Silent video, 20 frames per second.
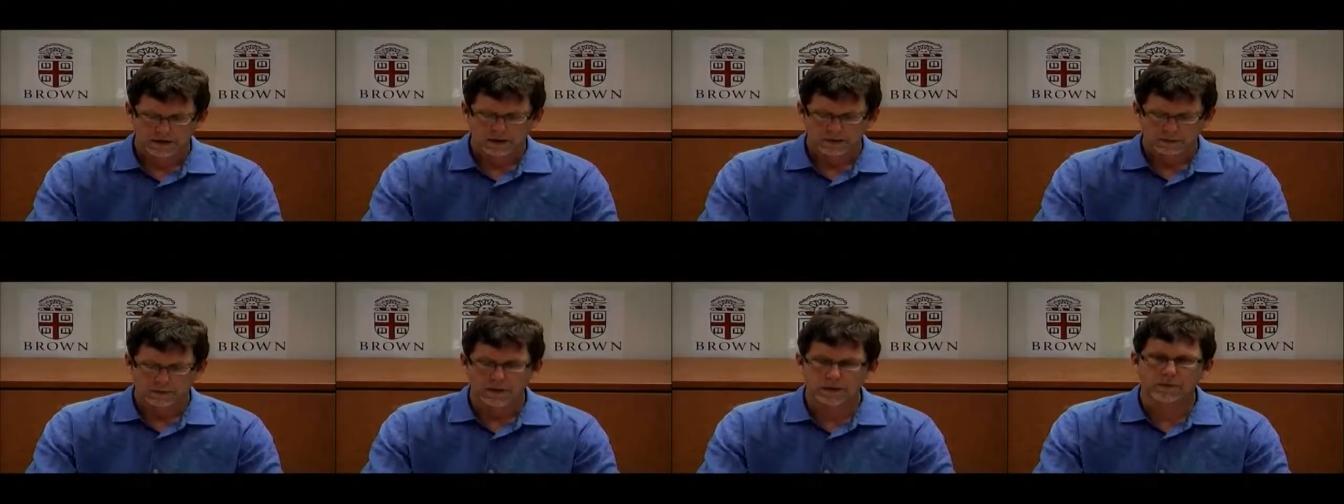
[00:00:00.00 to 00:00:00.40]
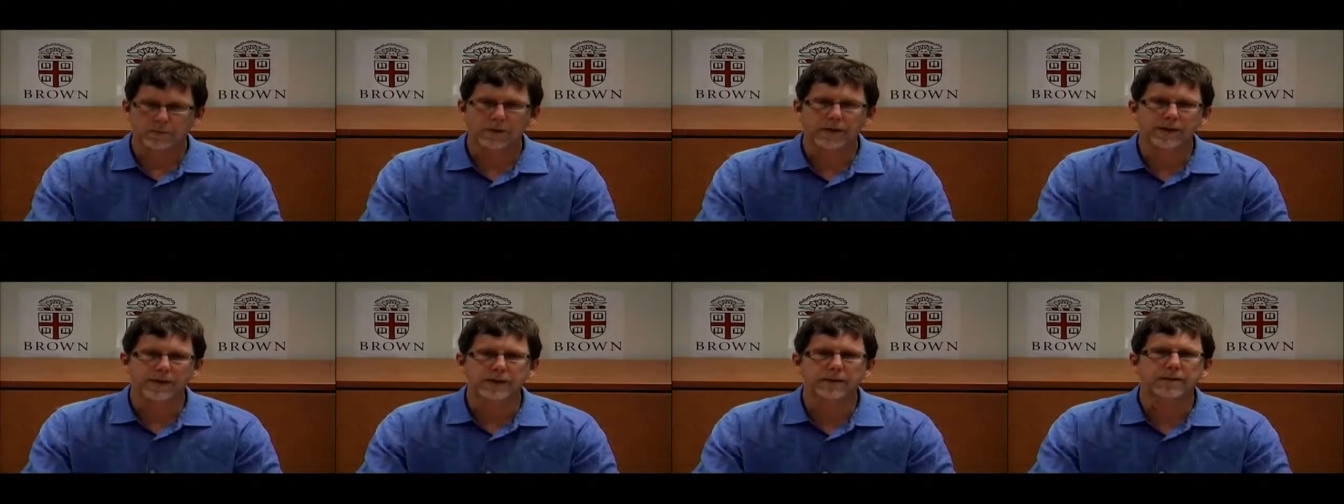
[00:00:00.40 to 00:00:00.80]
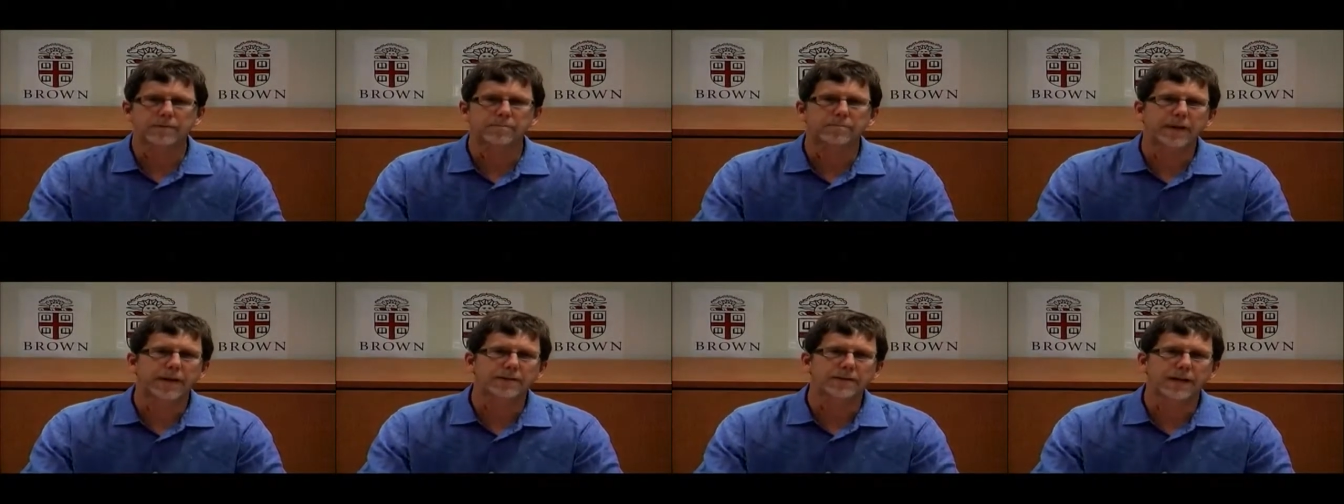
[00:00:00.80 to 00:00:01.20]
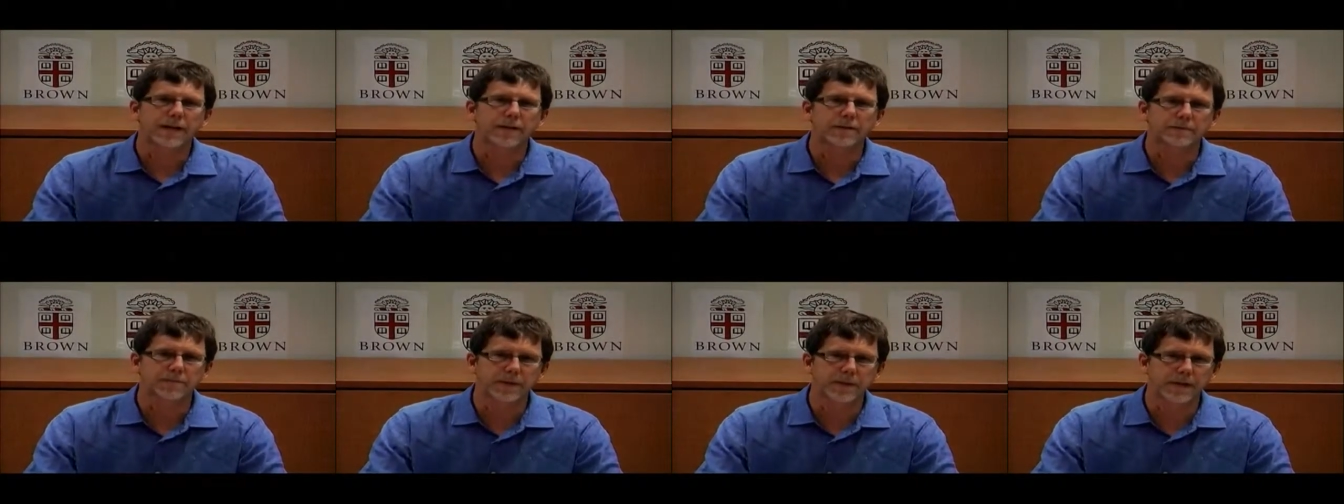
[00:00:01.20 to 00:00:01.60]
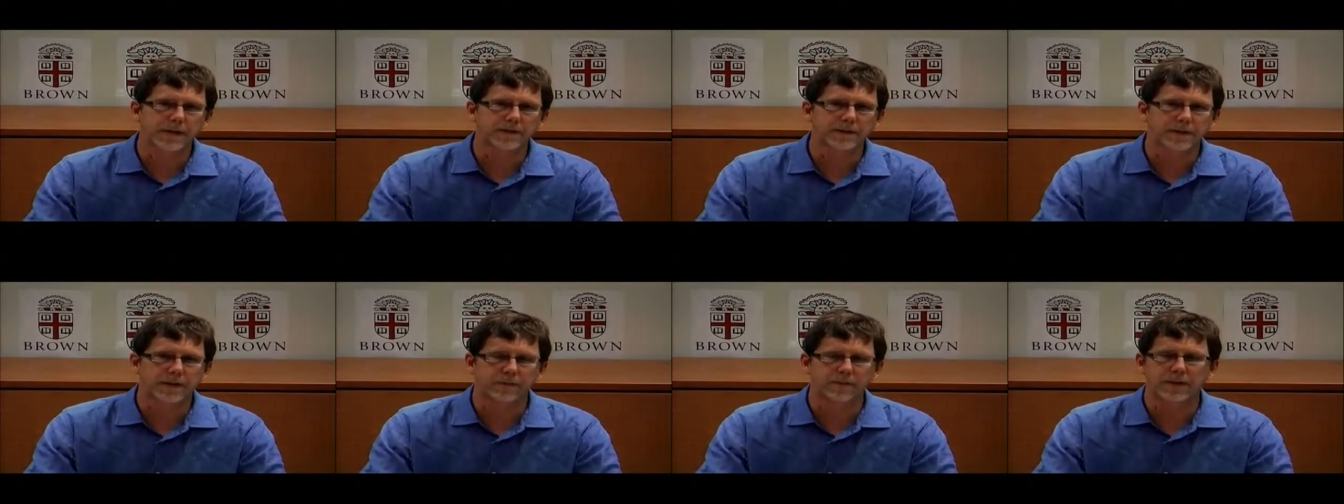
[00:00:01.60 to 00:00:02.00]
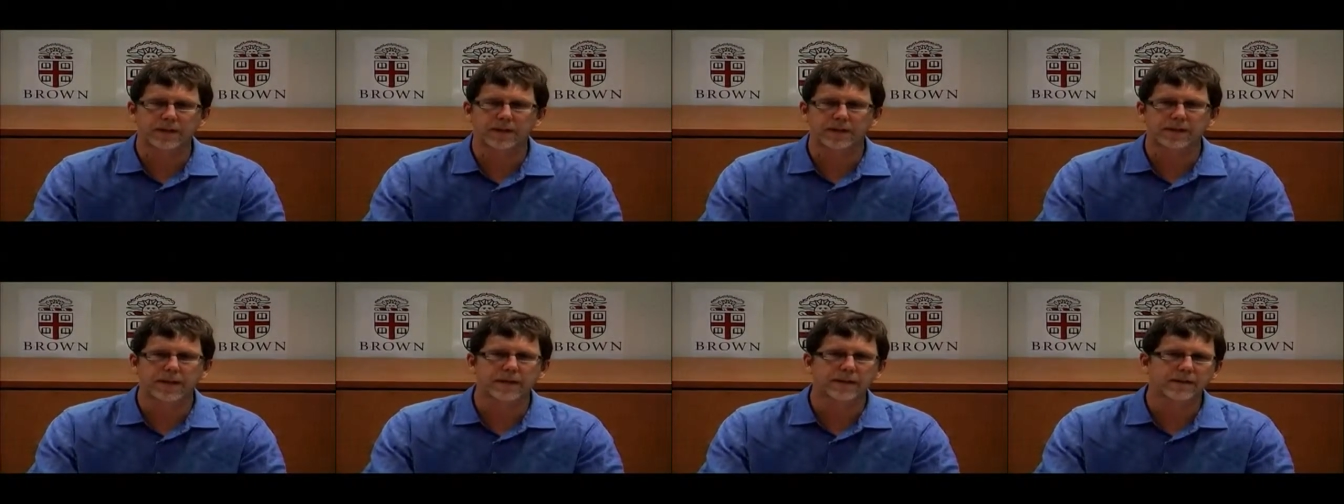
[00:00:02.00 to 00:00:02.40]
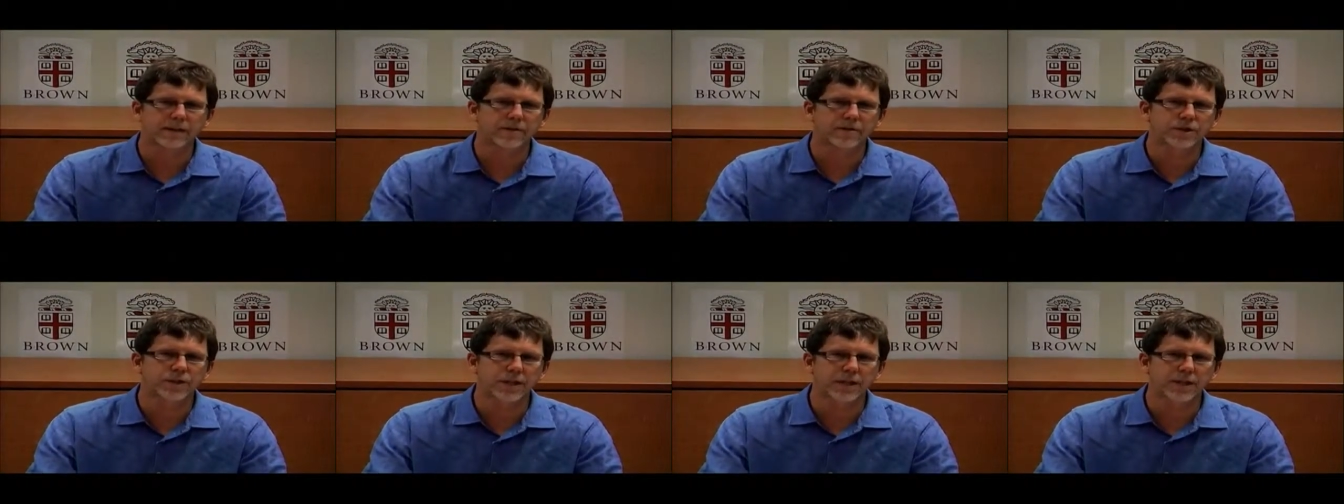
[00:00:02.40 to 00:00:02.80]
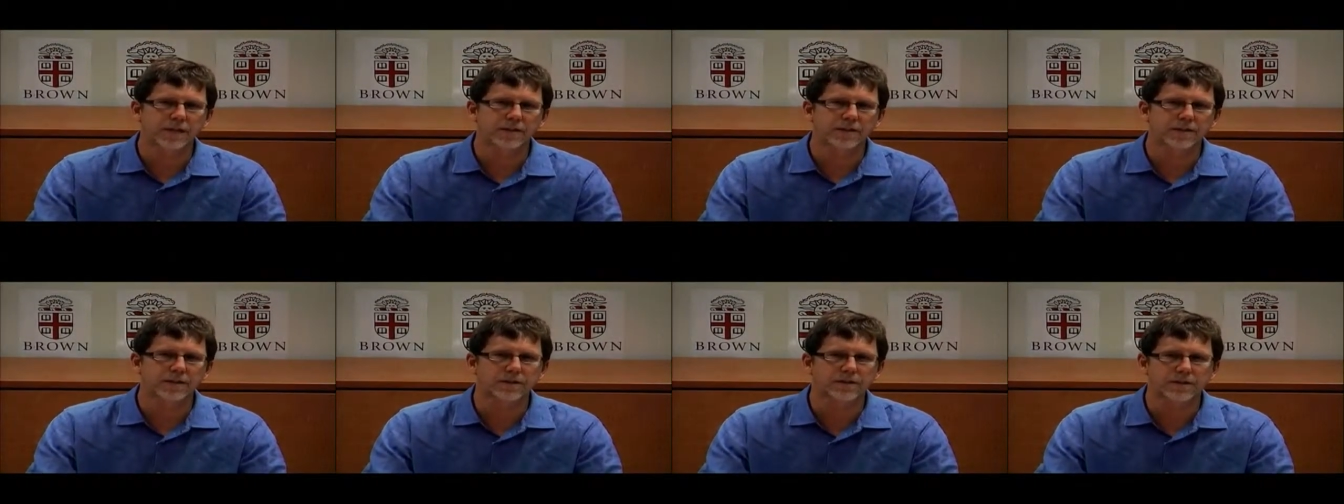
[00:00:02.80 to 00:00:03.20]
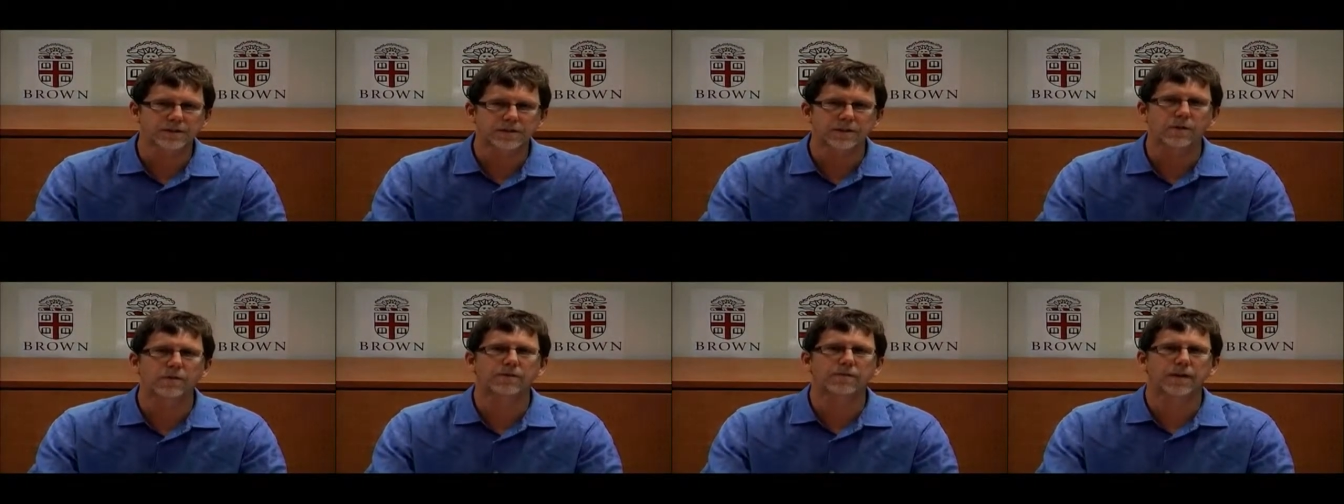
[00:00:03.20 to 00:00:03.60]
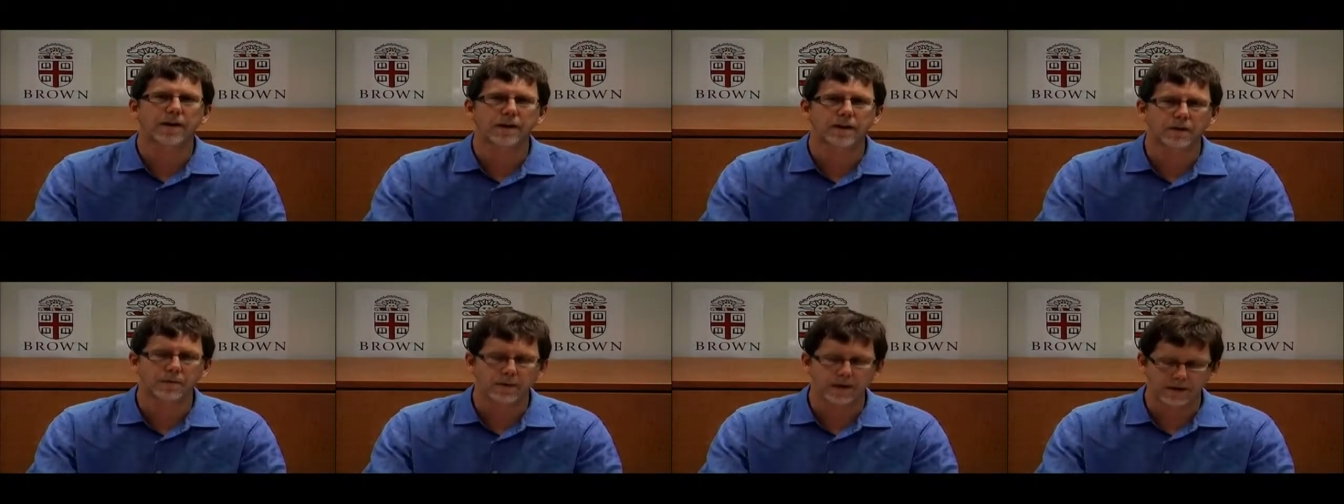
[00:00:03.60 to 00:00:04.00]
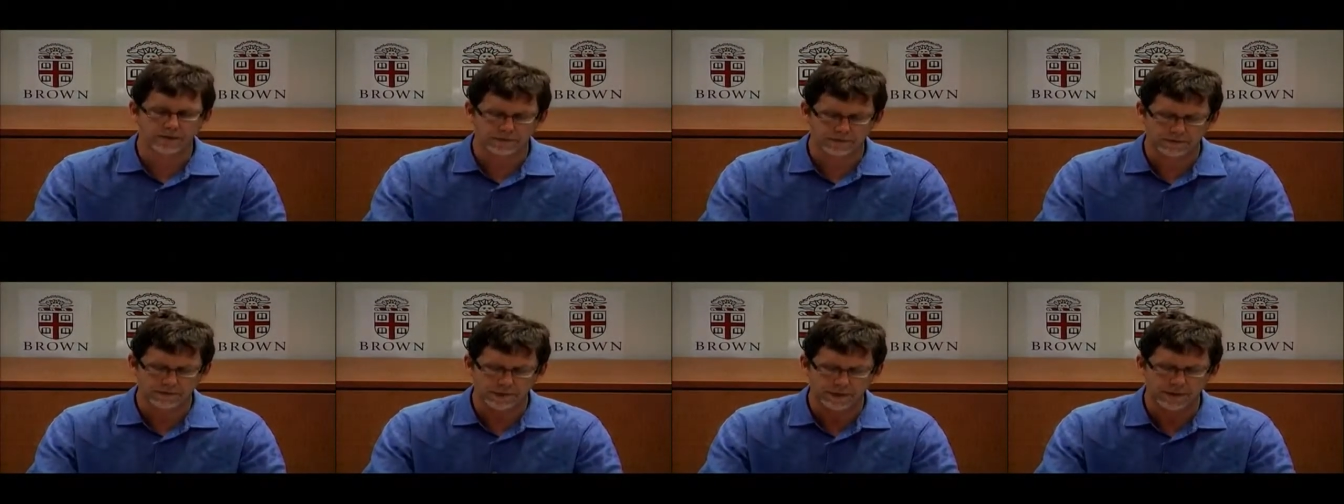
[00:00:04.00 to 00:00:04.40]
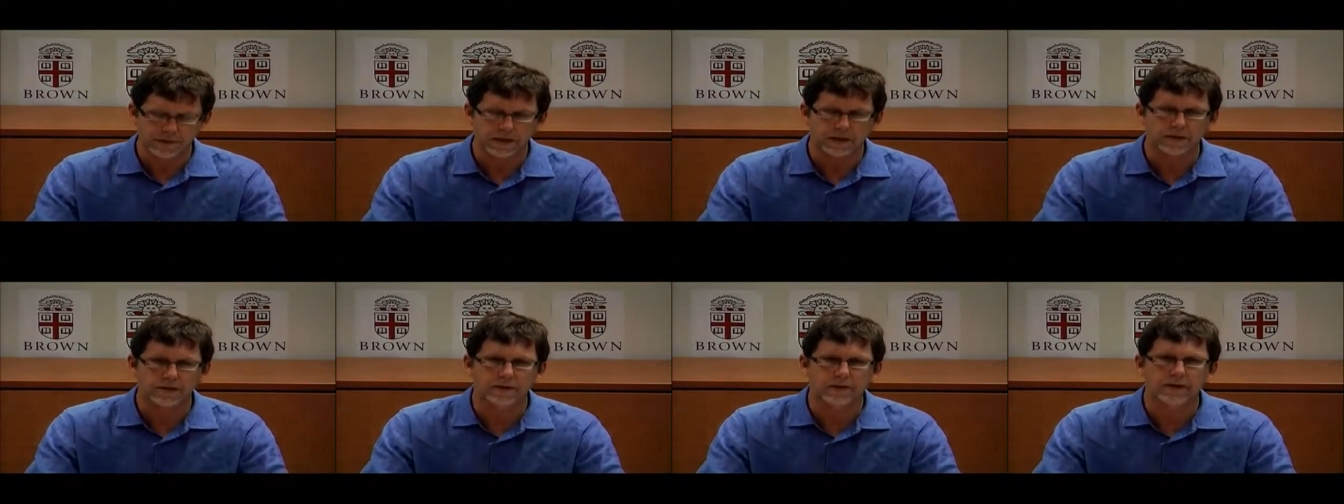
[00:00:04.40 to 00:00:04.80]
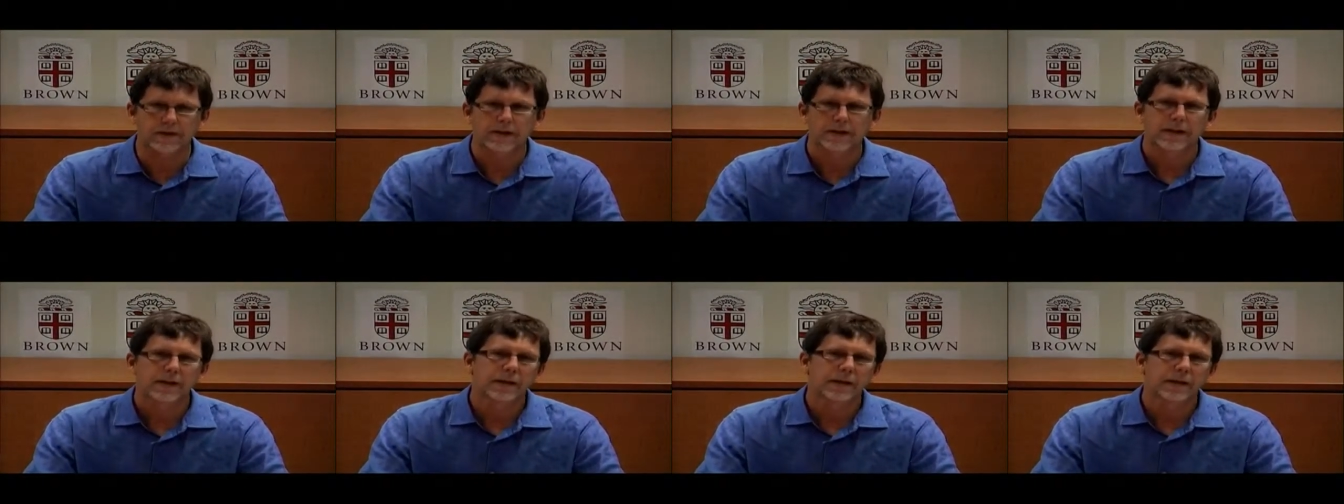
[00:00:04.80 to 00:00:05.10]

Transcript: Well, we think the best explanation that would connect these changes so far away from each other